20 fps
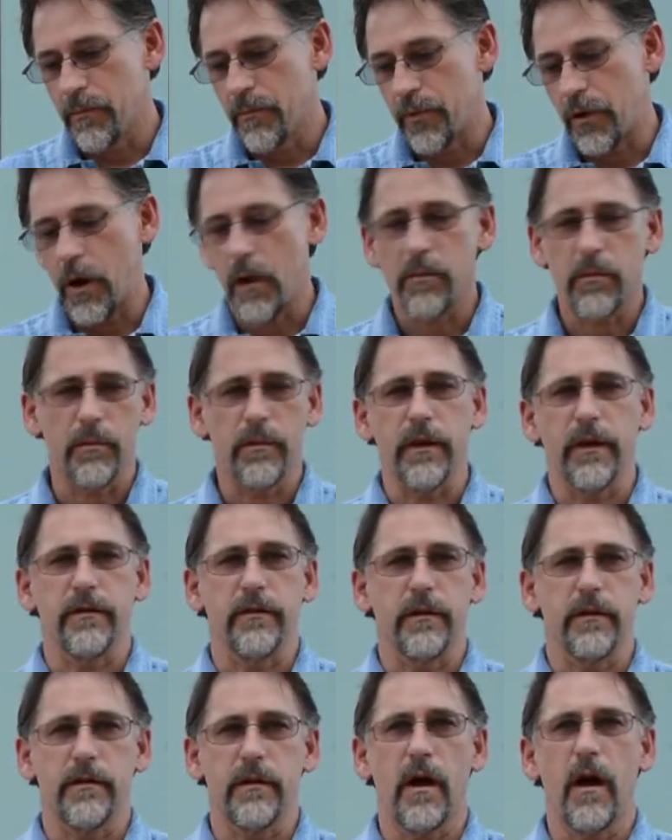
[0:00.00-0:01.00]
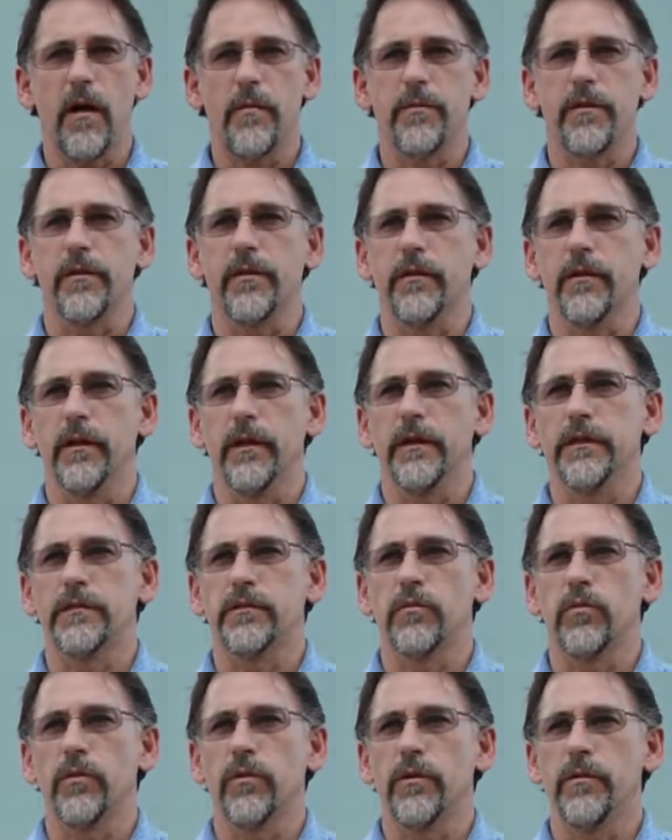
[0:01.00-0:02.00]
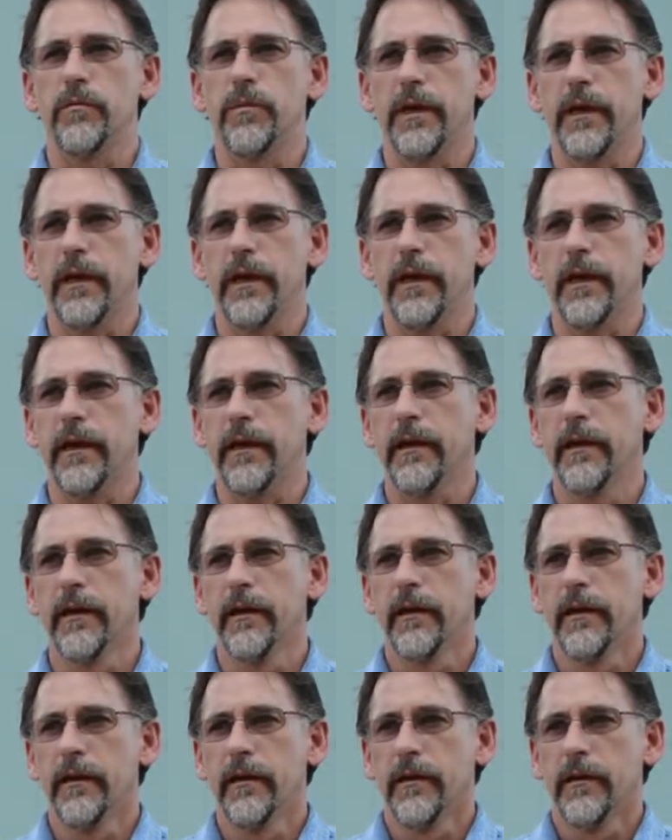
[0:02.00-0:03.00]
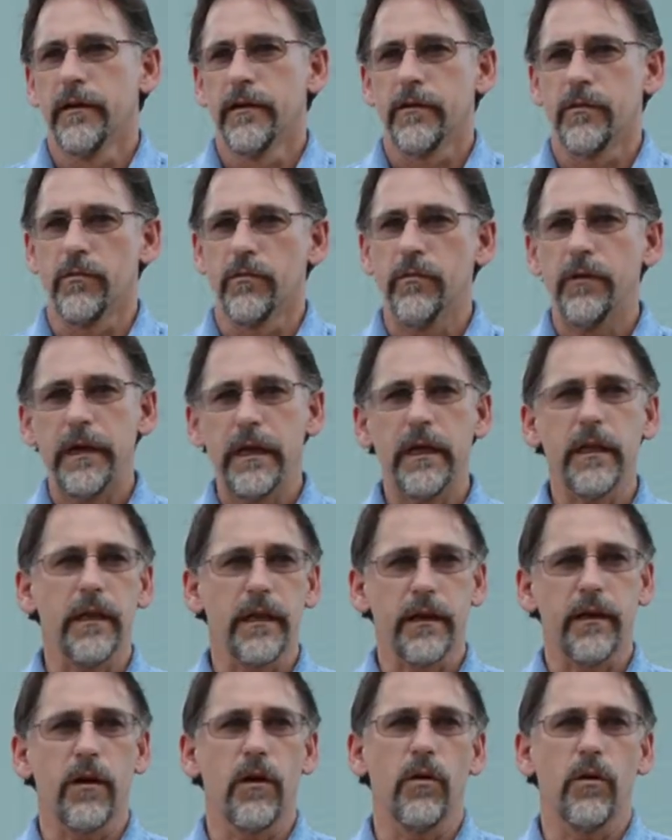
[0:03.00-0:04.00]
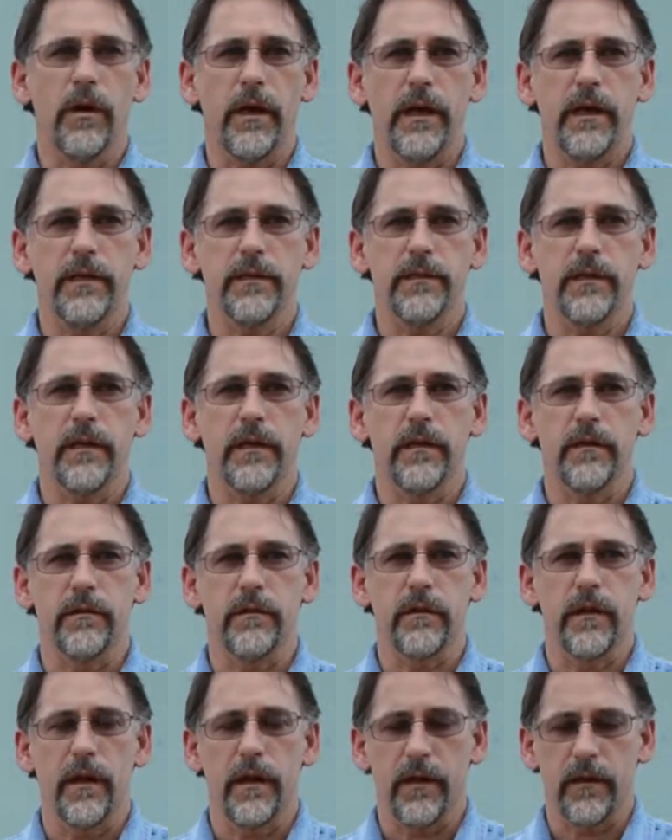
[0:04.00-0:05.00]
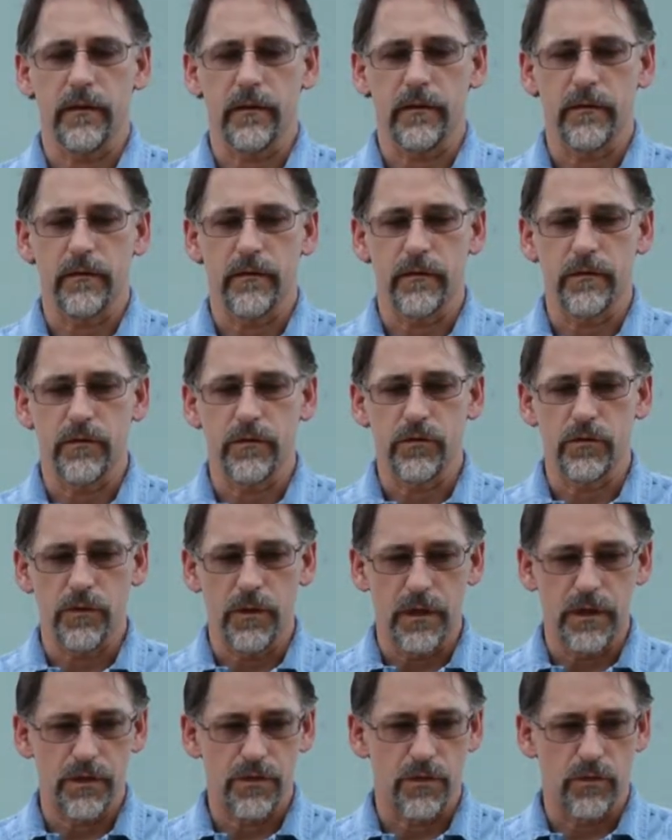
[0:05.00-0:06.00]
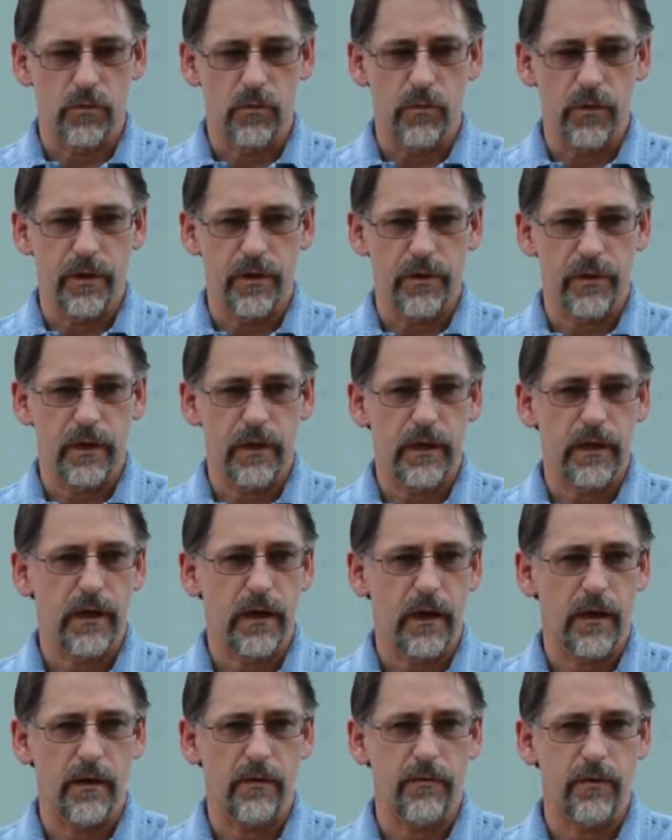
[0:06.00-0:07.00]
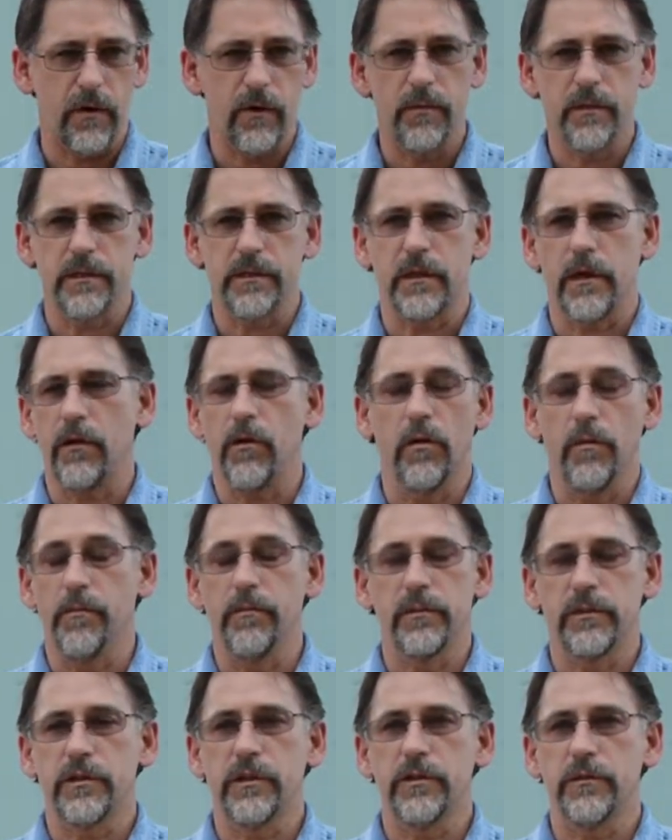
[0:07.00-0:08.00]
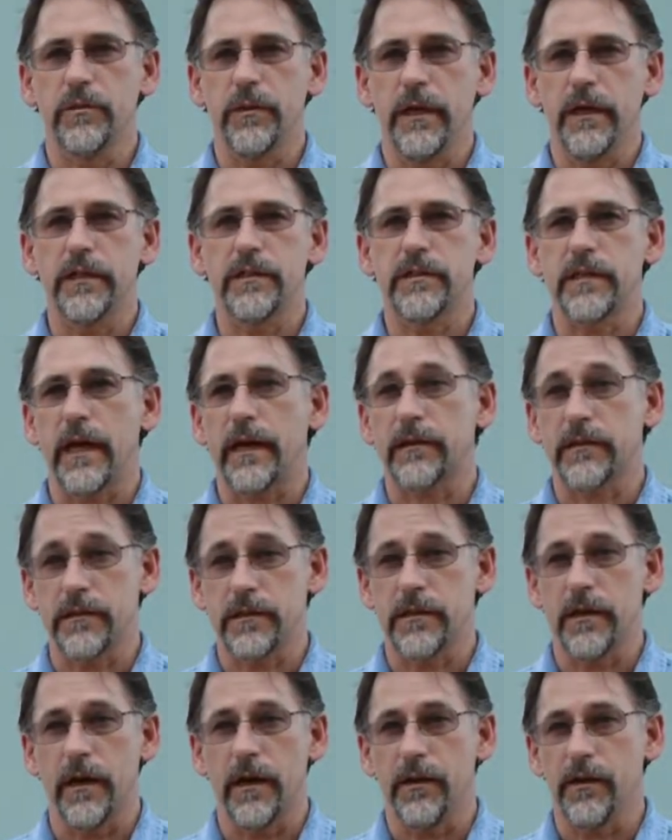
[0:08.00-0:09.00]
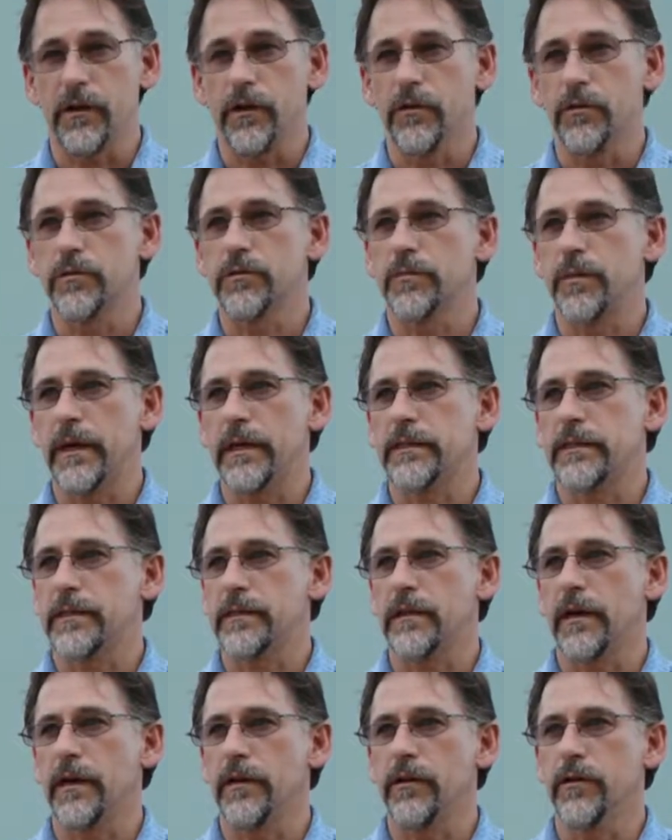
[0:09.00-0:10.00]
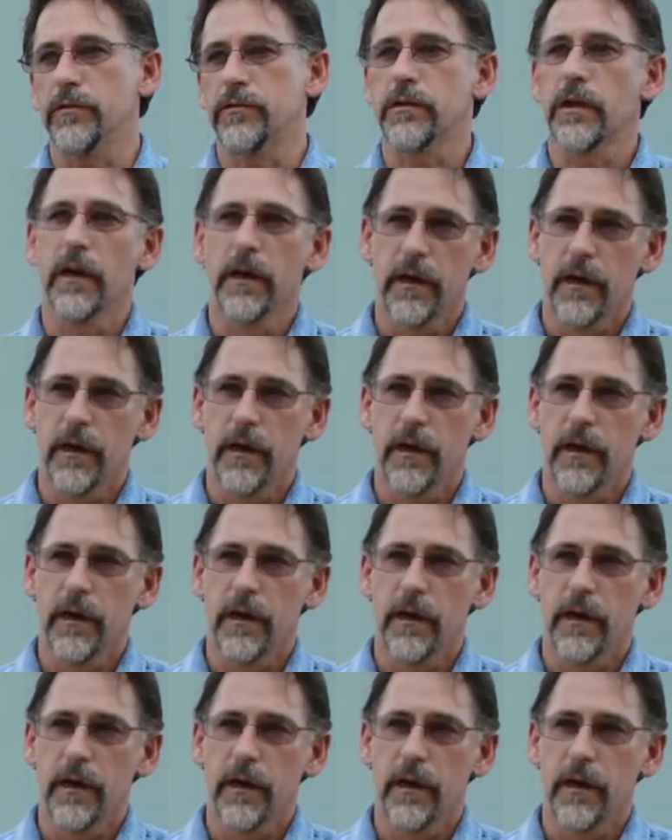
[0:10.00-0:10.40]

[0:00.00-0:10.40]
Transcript: Probably at the top of the list would be to really go easy and judicial with any kind of insecticide use, pesticide use.